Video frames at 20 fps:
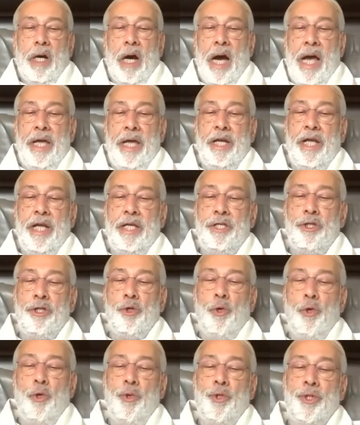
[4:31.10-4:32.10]
High
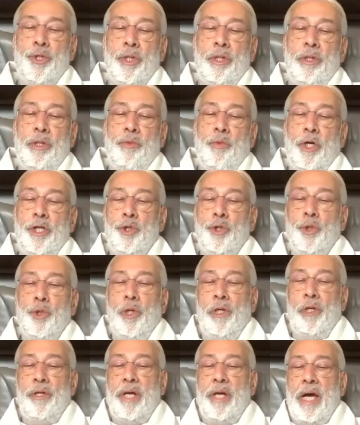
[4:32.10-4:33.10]
resolution
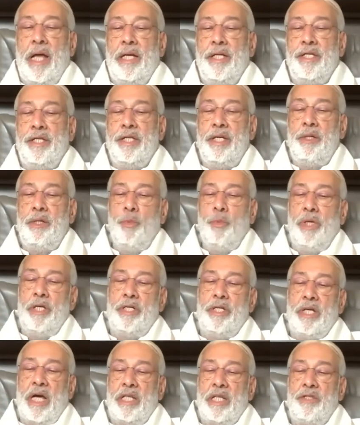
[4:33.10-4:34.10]
virtual reality
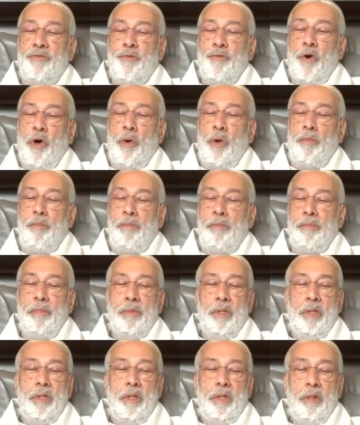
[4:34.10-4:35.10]
will transform
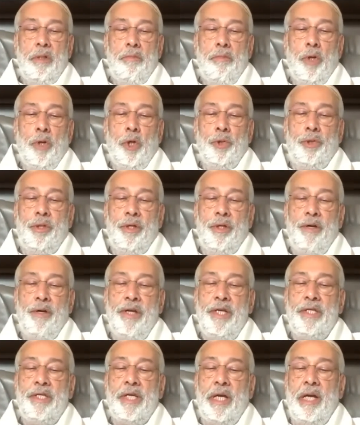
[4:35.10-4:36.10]
both
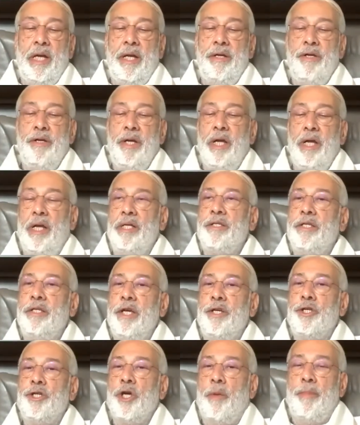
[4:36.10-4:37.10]
retail and real
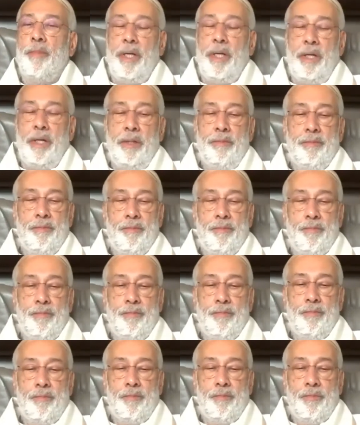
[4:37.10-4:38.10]
estate shopping.
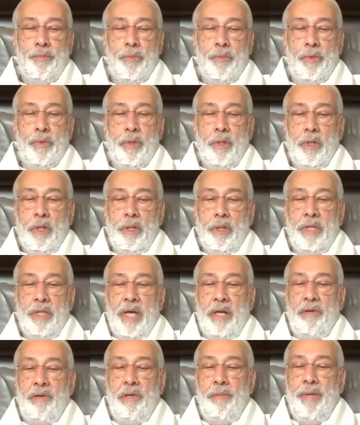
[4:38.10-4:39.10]

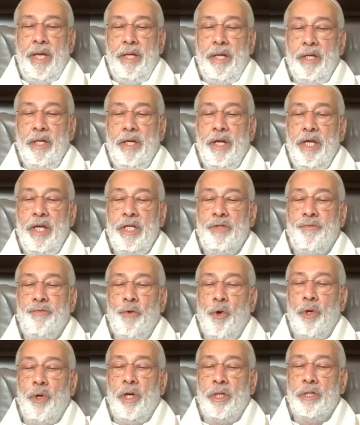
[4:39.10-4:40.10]
There will be increased
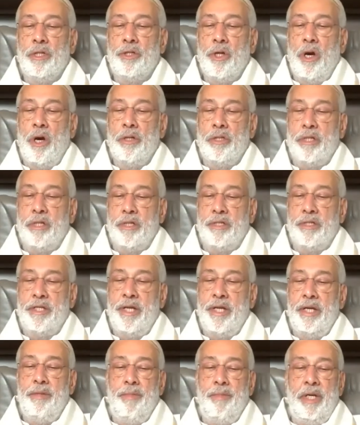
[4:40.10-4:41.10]
focus on
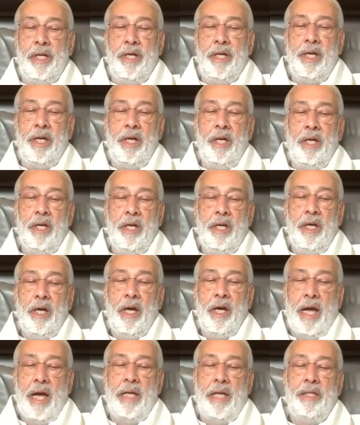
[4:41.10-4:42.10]
sustainability
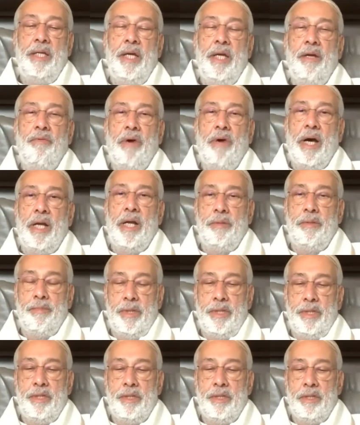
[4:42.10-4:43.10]
and the
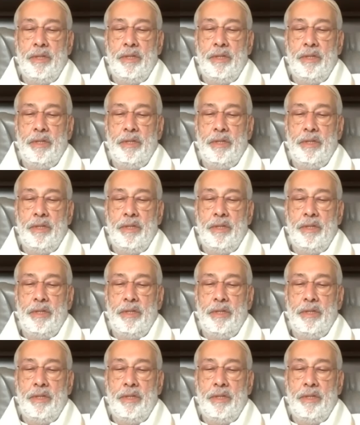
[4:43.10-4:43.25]
environment.